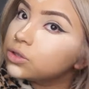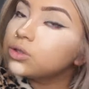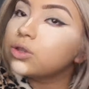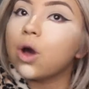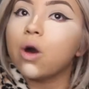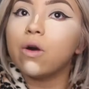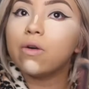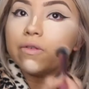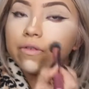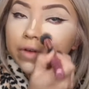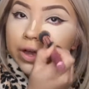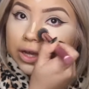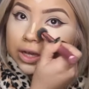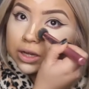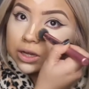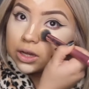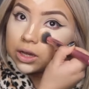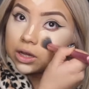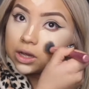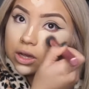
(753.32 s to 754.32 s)
So
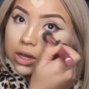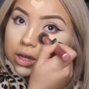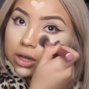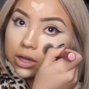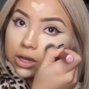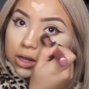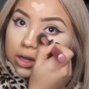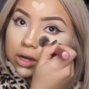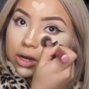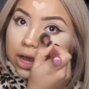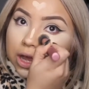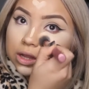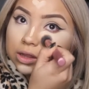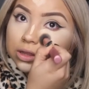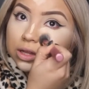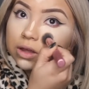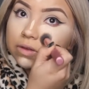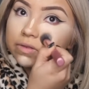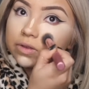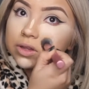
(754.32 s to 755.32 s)
fucking good. I
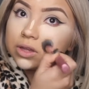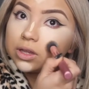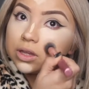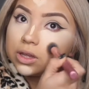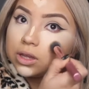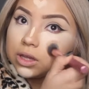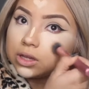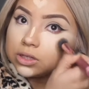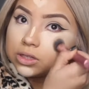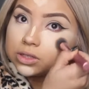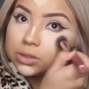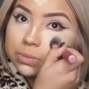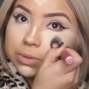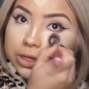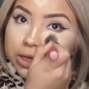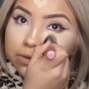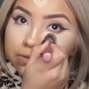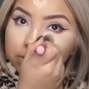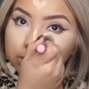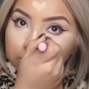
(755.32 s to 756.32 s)
love it. It just
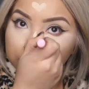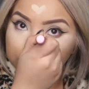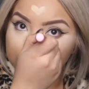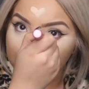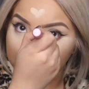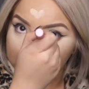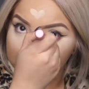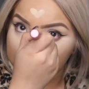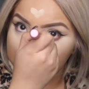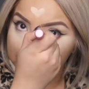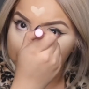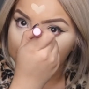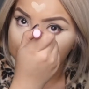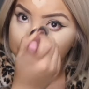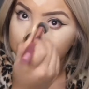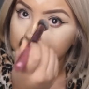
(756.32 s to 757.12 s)
be giving you that